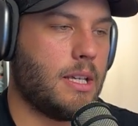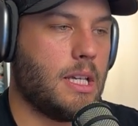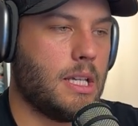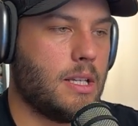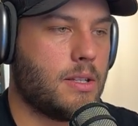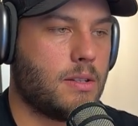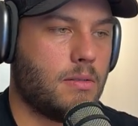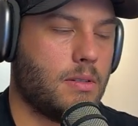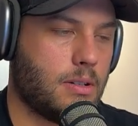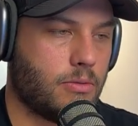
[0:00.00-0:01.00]

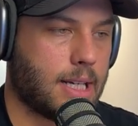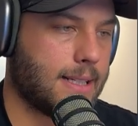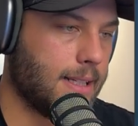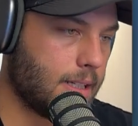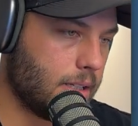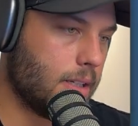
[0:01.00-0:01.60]
is right click